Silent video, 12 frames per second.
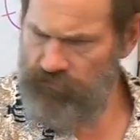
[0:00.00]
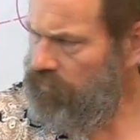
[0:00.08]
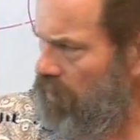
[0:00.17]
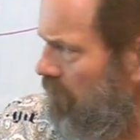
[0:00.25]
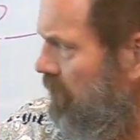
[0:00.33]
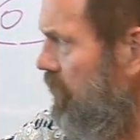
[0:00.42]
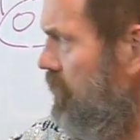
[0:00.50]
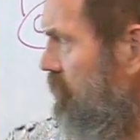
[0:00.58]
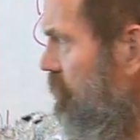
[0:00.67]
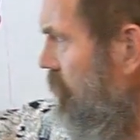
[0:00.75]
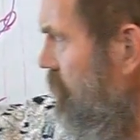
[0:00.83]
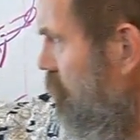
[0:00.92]
following this
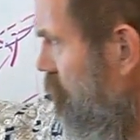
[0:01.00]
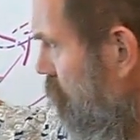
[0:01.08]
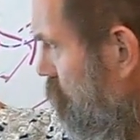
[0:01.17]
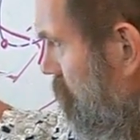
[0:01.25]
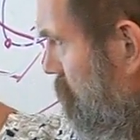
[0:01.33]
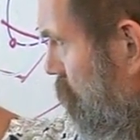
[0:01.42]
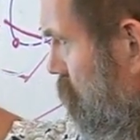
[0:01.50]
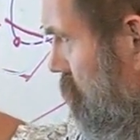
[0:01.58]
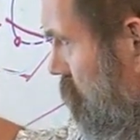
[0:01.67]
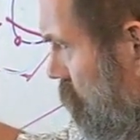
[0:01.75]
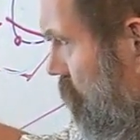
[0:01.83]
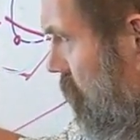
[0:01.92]
very structured approach
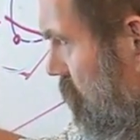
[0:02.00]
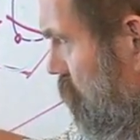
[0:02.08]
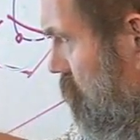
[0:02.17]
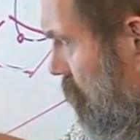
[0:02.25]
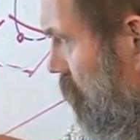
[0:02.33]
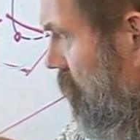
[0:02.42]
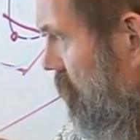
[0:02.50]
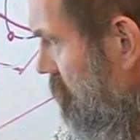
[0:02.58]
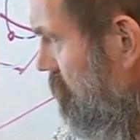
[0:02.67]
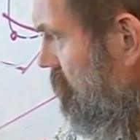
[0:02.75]
and you're very smart.